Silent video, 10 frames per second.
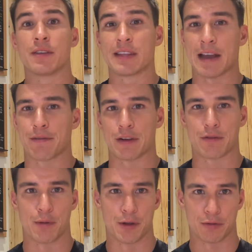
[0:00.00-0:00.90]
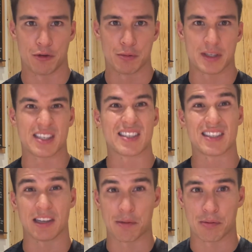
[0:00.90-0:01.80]
Definitely for both groups, it's
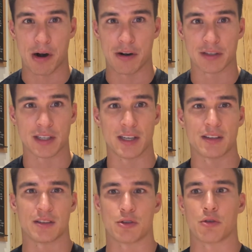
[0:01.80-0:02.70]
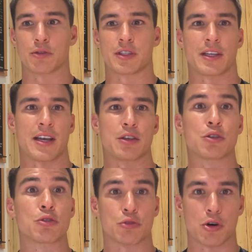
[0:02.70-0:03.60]
still a priority. The goal is to get as
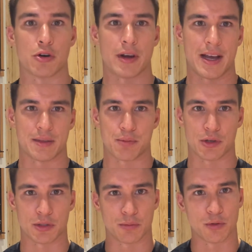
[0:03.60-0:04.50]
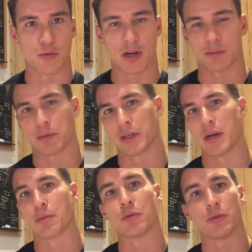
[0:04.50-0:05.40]
strong as possible whilst bringing
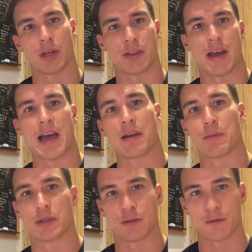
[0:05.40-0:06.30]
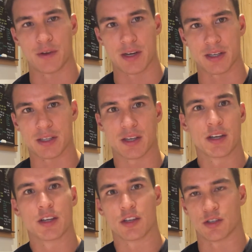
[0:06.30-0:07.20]
up all the other elements of fitness.
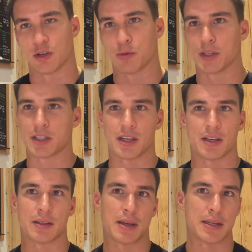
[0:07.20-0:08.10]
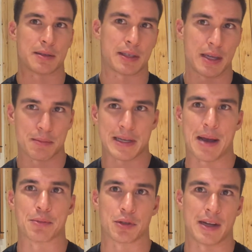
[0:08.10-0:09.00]
So we're just going to keep
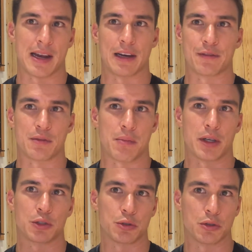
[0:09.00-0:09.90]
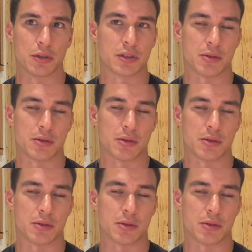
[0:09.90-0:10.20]
tabs on that lift and make sure